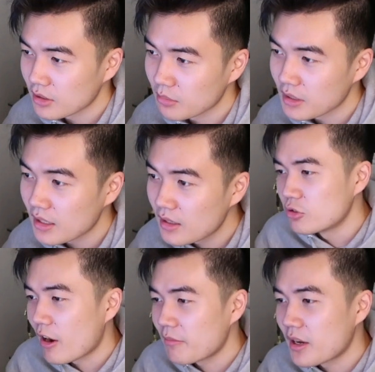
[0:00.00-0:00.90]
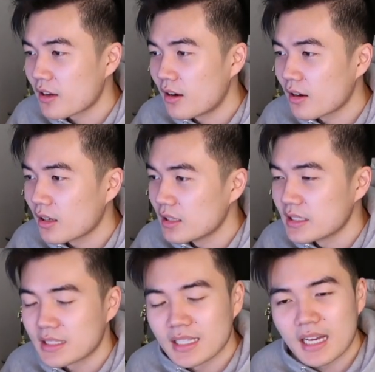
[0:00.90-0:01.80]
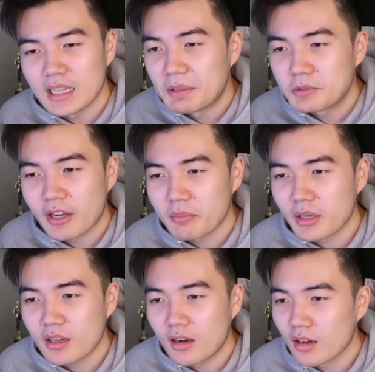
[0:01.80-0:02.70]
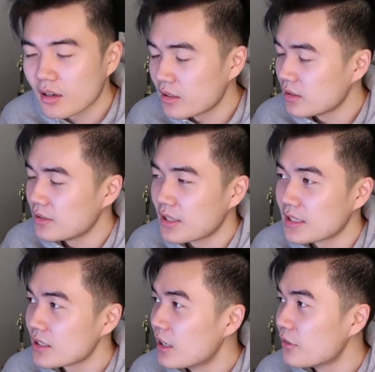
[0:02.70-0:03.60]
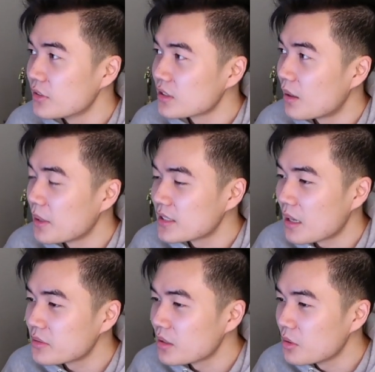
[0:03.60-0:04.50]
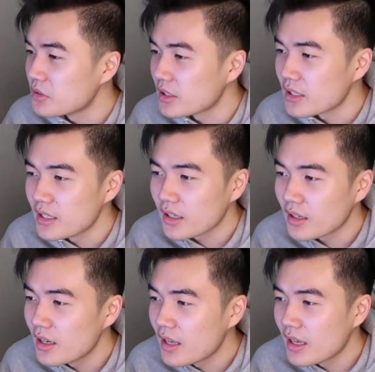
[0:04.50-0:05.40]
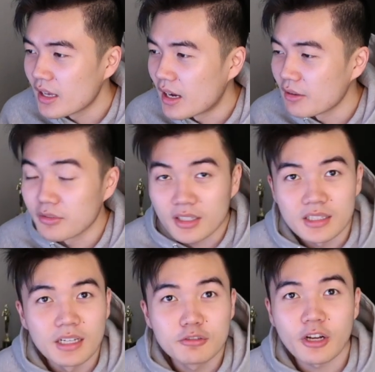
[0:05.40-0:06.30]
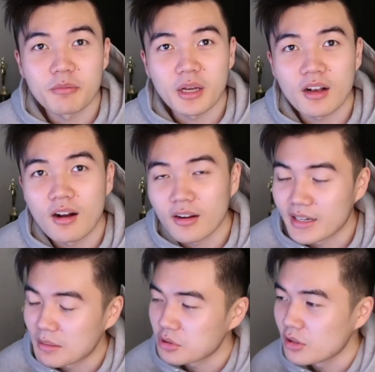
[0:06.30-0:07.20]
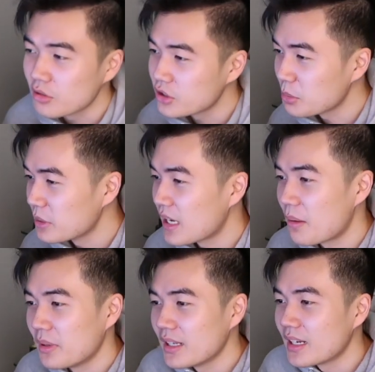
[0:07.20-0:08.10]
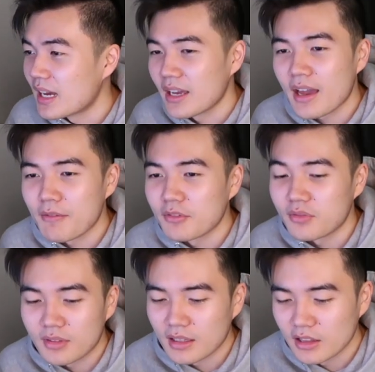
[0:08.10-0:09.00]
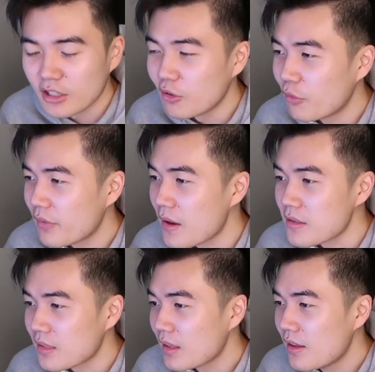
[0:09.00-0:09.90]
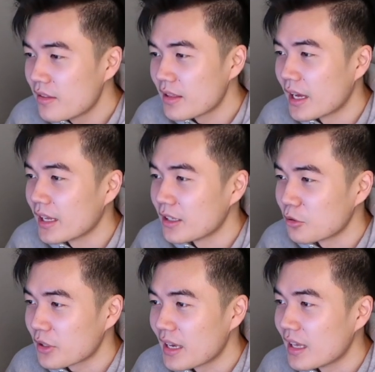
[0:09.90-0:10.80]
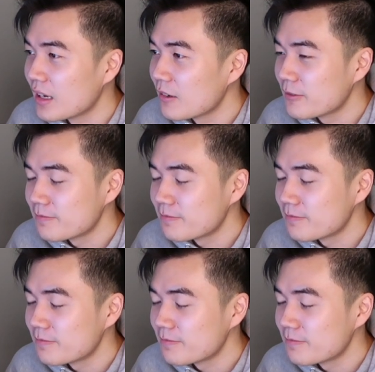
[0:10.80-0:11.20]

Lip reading: a little bit. Drive My Car. Listen, I love Drive My Car. You guys know if you saw my top 10 movies of the year, I fucking love Drive My Car. It absolutely should be nominated. I have little faith that it'll get